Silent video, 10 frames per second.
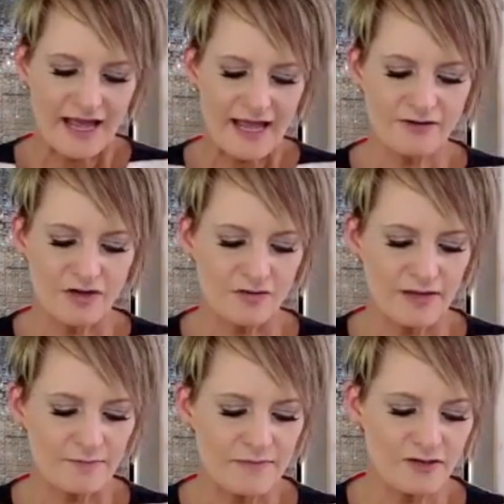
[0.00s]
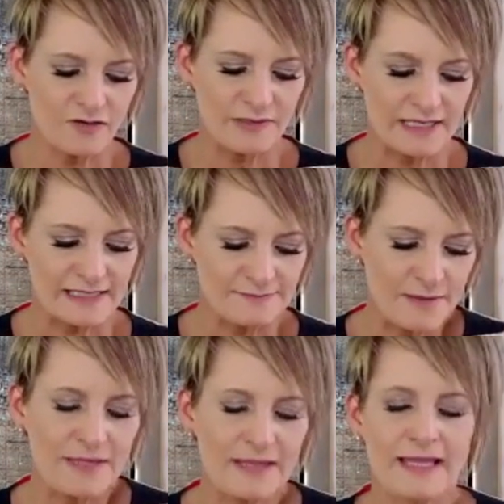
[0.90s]
I don't know, like your biggest,
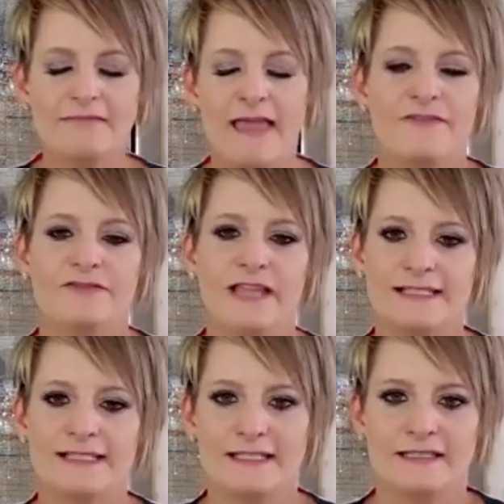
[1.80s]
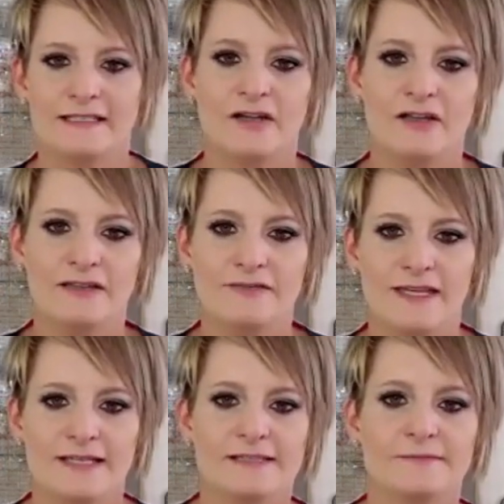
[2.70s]
maybe like life lesson in all of this?